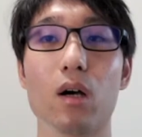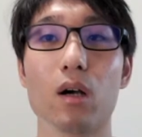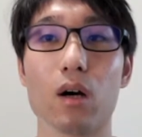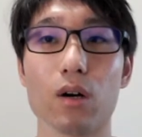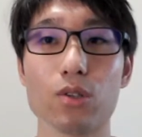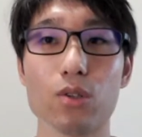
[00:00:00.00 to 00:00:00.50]

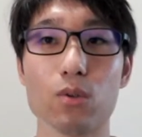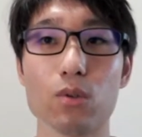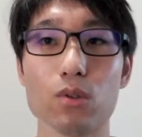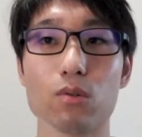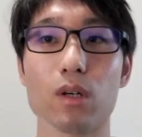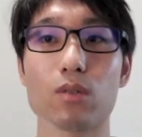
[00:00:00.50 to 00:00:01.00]
there are
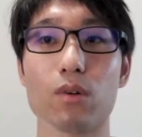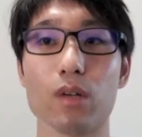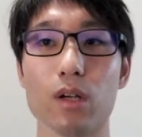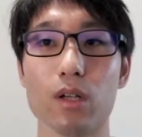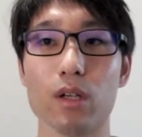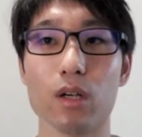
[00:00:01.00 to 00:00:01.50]
issues
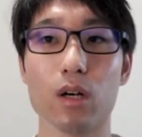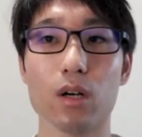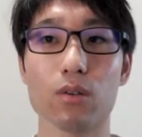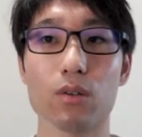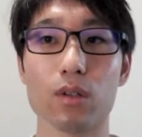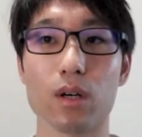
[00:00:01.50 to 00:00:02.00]
such as
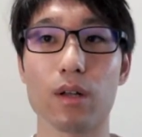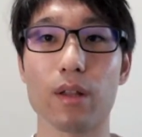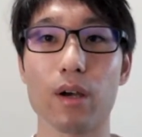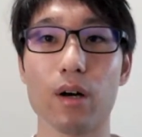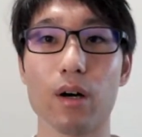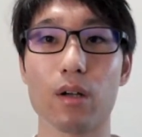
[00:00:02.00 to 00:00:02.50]
the cost
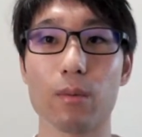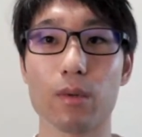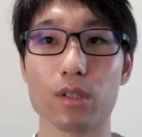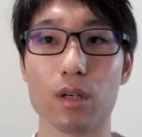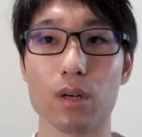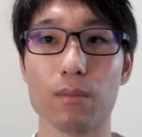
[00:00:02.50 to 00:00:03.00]
of
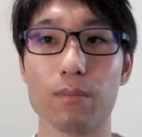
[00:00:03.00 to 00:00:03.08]
learning.